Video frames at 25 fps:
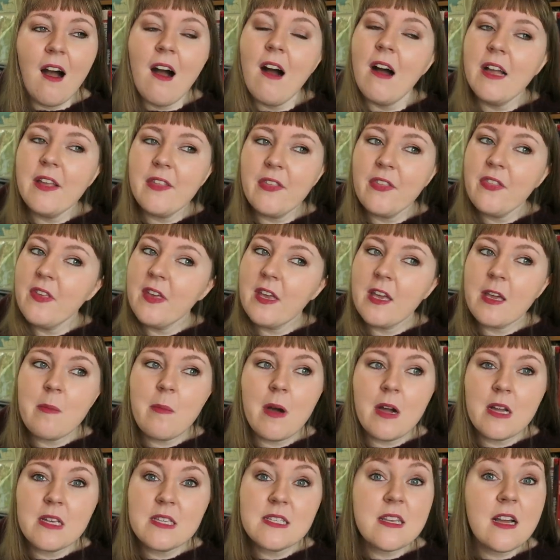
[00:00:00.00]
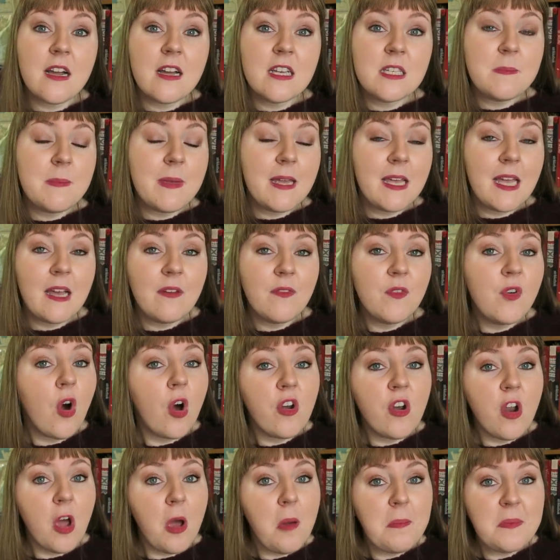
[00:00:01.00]
I think my size may have
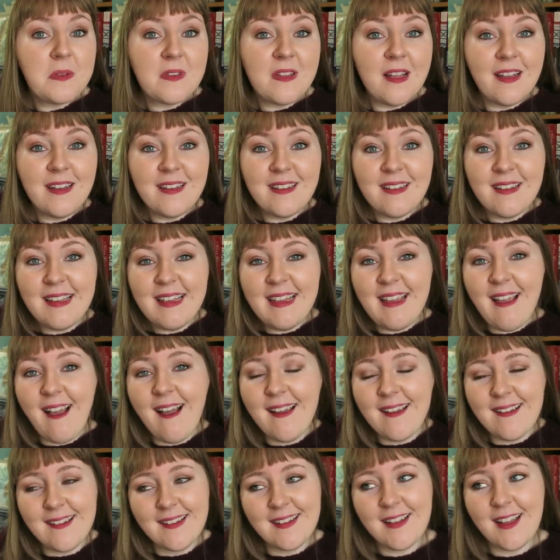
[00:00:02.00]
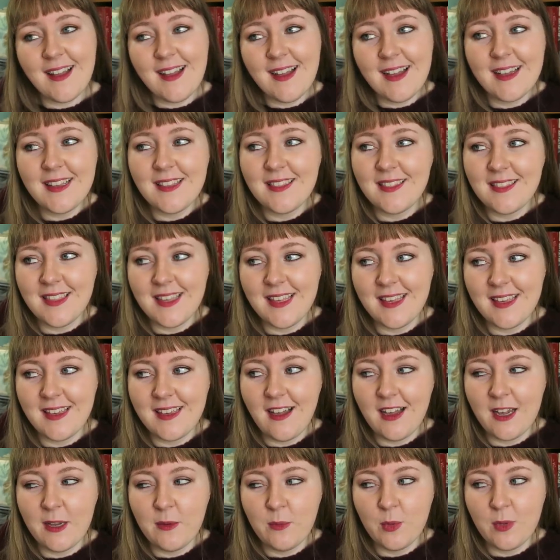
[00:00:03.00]
gone up slightly, and I
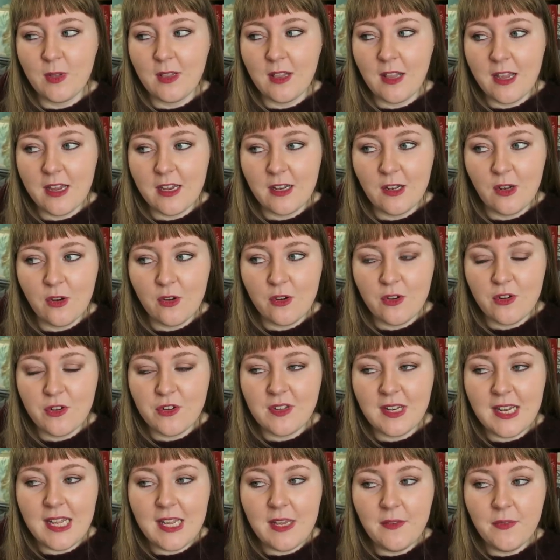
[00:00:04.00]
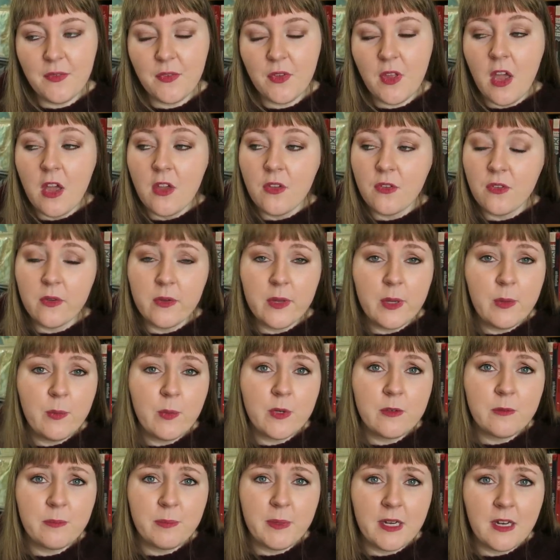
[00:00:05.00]
think I would like longer sleeves, so it
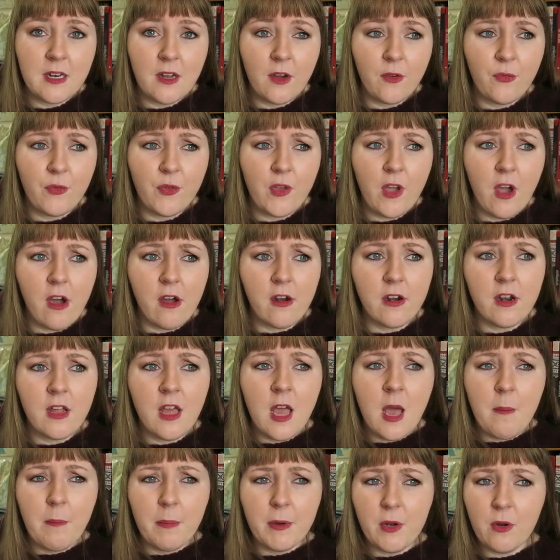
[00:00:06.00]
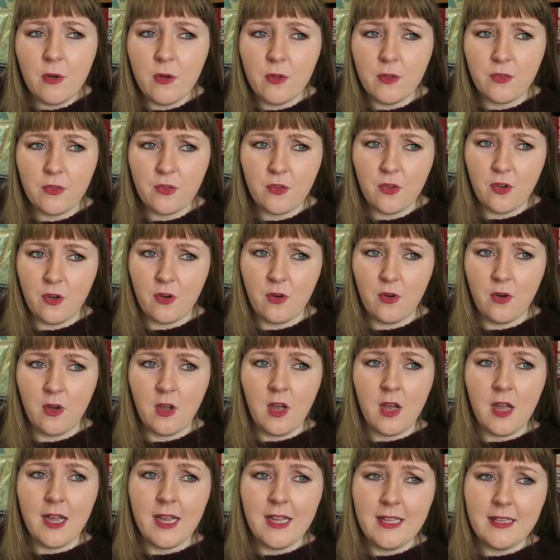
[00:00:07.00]
wouldn't be enough yarn, but also,
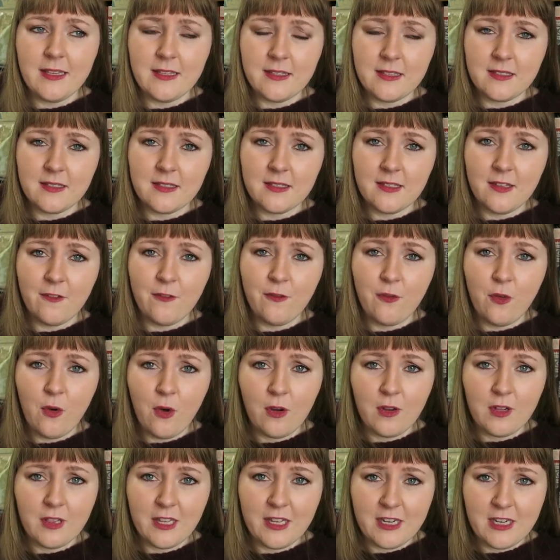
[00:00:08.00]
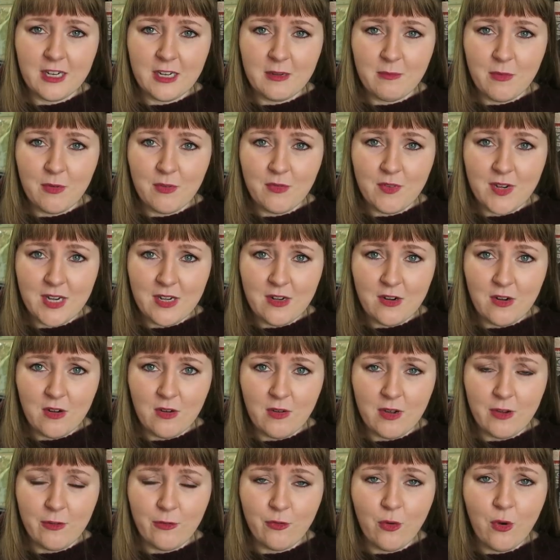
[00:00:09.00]
it's Falkland
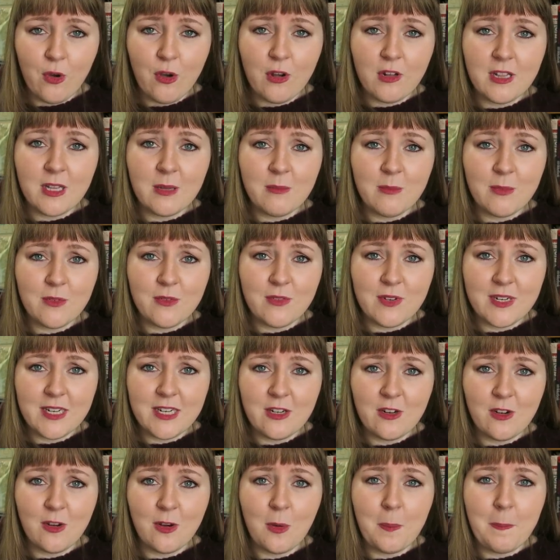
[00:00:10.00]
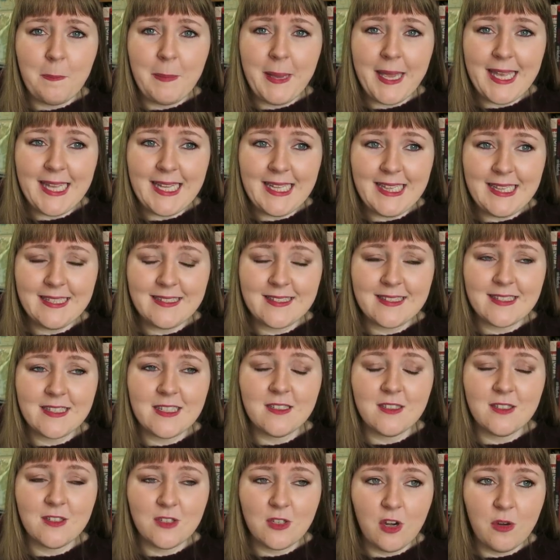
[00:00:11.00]
Merino, and Falkland Merino pills
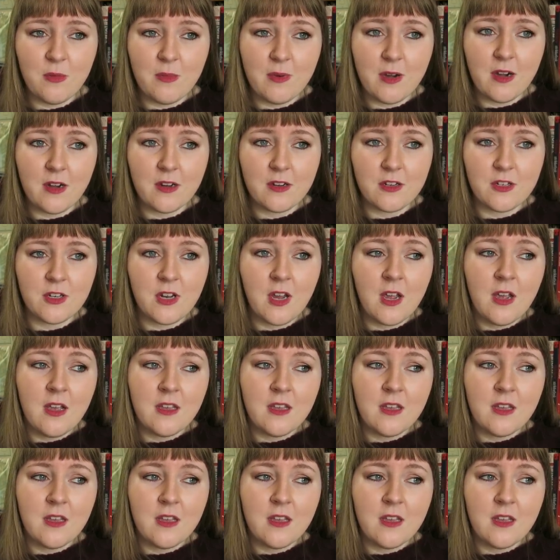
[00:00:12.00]
so much,